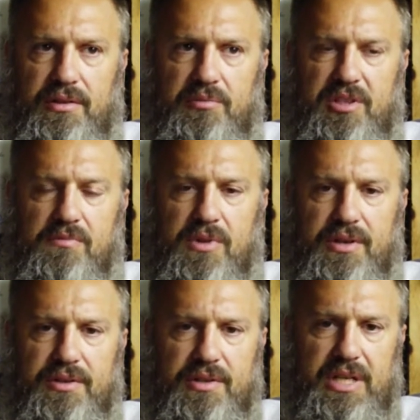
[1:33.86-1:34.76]
to be
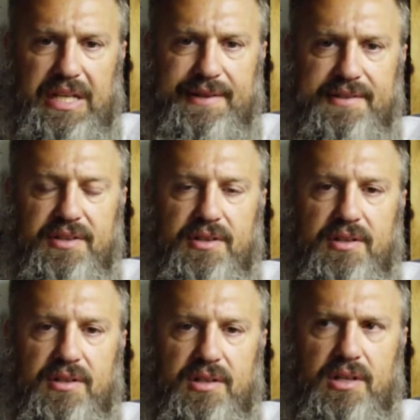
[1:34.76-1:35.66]
much
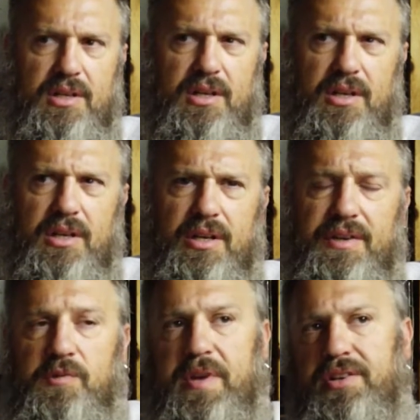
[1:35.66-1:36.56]
easier,
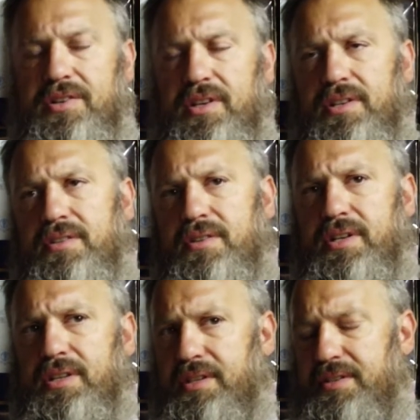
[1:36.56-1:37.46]
especially
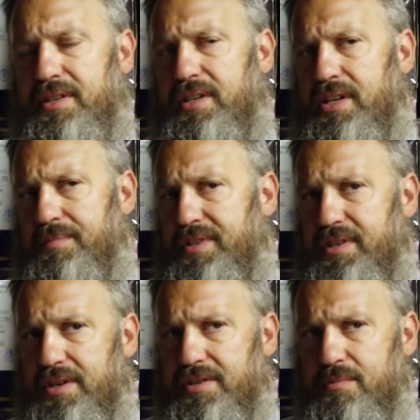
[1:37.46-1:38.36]
during the TM
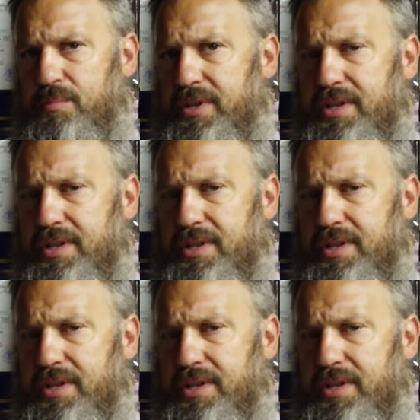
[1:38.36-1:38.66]
session,